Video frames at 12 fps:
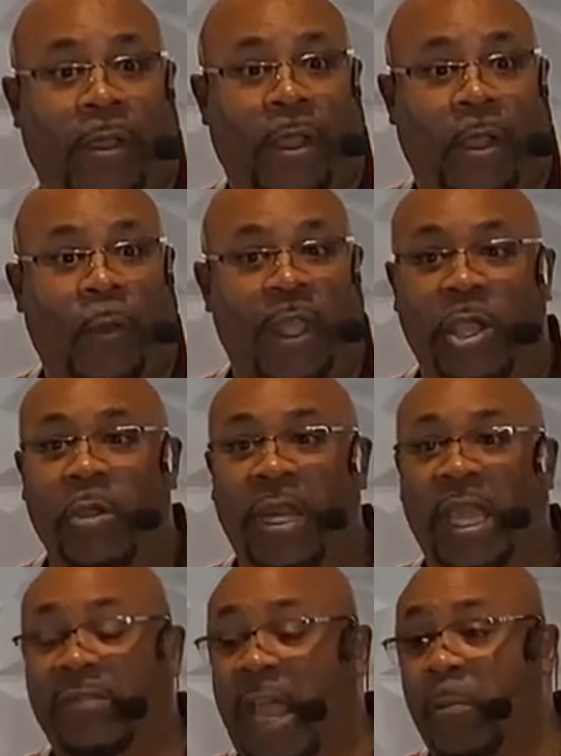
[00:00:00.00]
When you
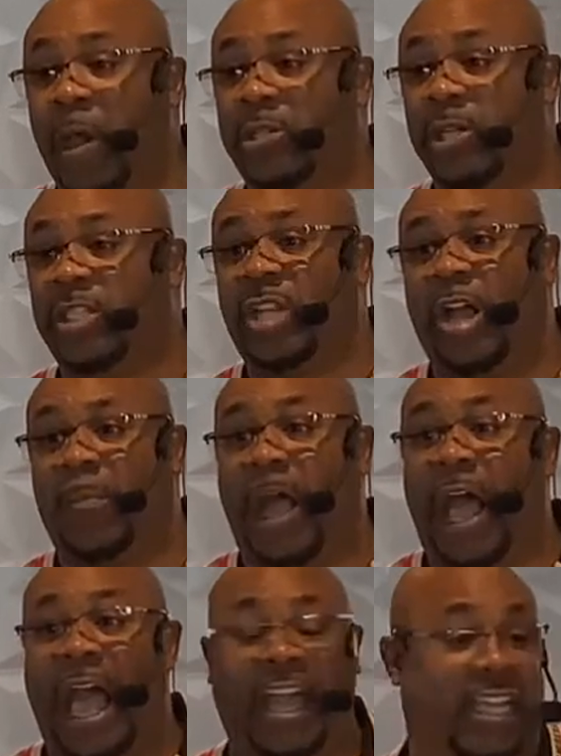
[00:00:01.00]
leave, they want you to talk about
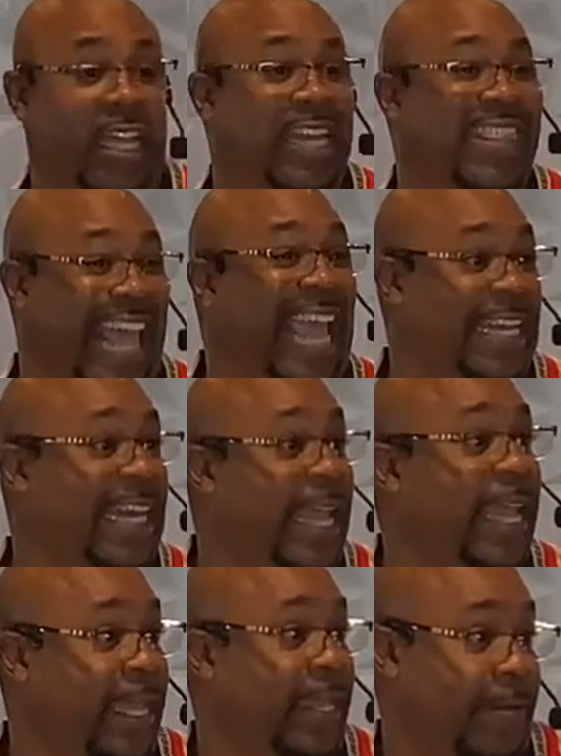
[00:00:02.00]
how good they
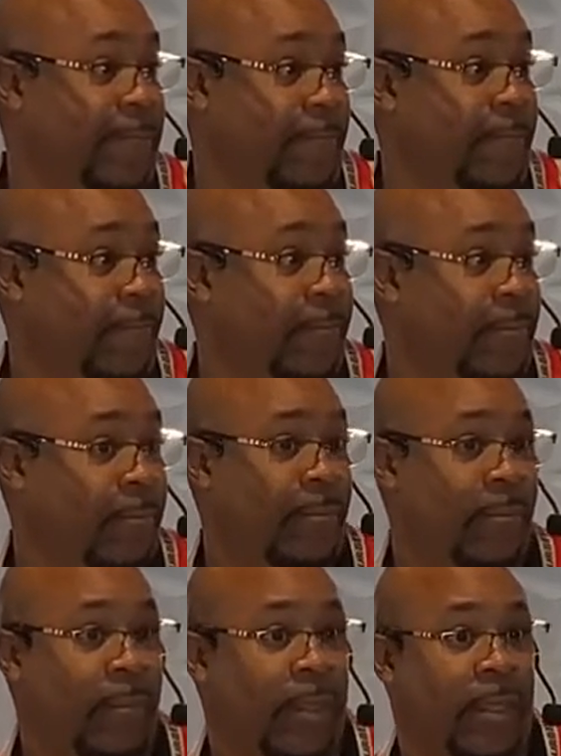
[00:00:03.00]
did.
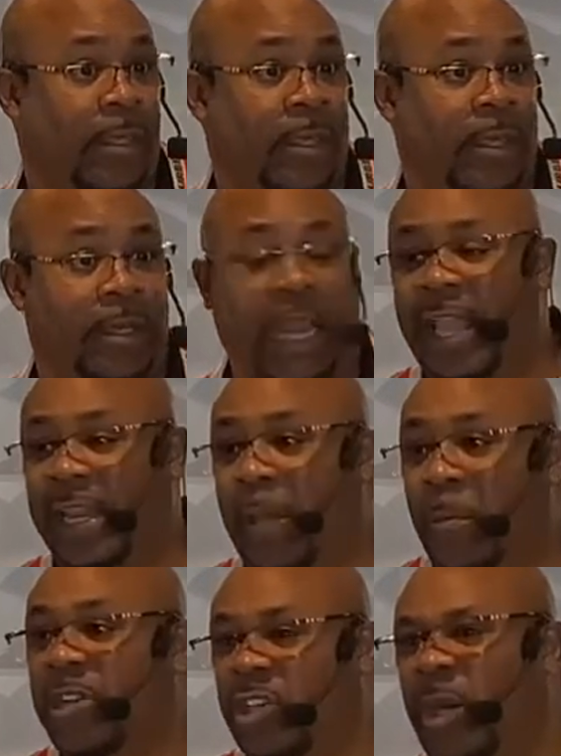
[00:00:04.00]
They, they want you to be